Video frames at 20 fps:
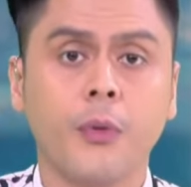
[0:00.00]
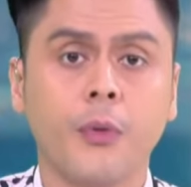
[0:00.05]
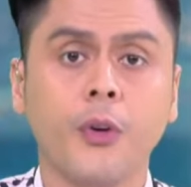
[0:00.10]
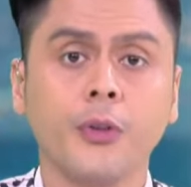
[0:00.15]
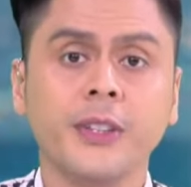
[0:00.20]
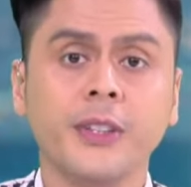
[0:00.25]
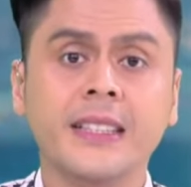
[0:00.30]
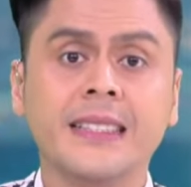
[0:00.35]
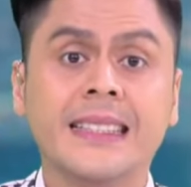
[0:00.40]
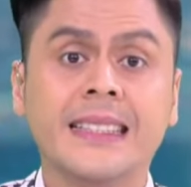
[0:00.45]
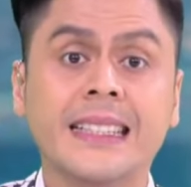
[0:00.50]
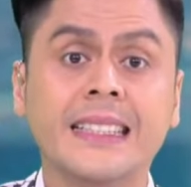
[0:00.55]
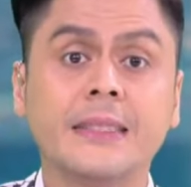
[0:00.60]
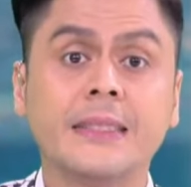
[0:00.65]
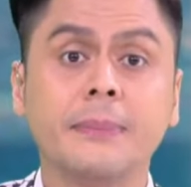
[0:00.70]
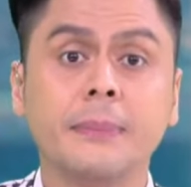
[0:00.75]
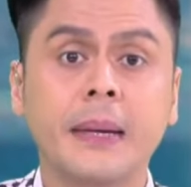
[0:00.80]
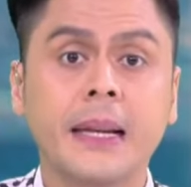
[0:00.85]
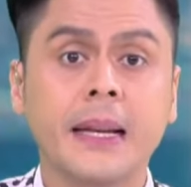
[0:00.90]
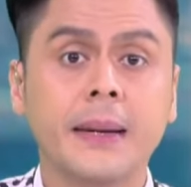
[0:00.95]

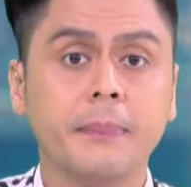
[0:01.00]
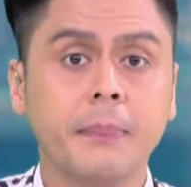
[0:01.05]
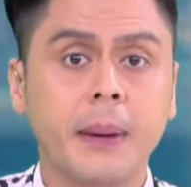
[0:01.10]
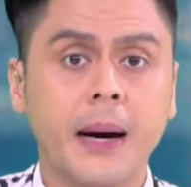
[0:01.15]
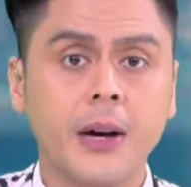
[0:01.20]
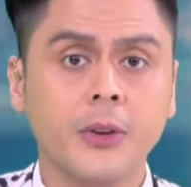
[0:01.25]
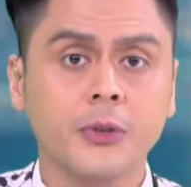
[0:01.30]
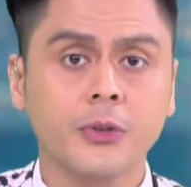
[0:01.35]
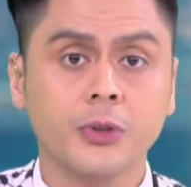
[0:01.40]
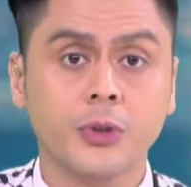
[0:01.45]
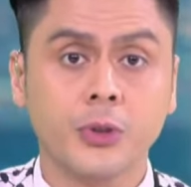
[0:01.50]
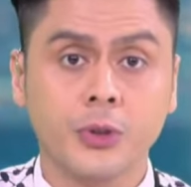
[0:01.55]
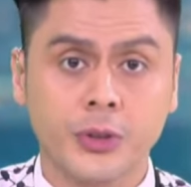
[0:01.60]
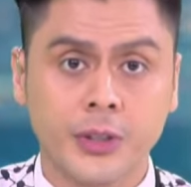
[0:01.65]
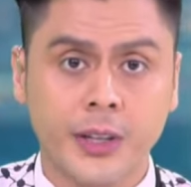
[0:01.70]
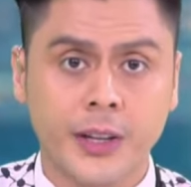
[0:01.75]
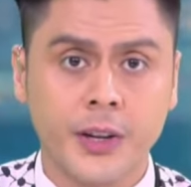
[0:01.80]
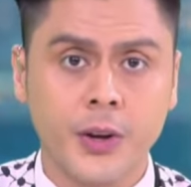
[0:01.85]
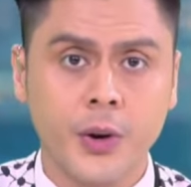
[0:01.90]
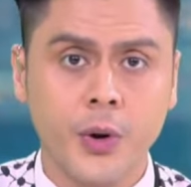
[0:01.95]
£46 million to
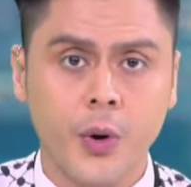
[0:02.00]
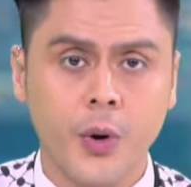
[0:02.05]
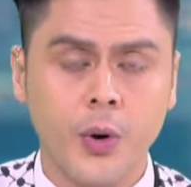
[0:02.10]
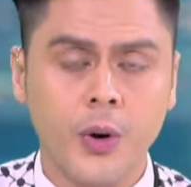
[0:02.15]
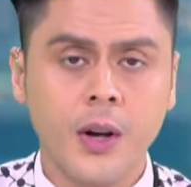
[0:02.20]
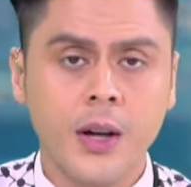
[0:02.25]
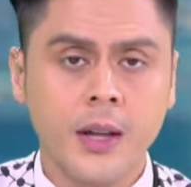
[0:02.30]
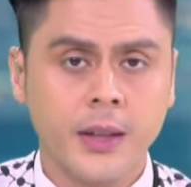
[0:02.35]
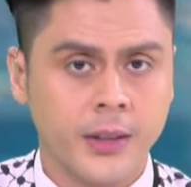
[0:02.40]
secure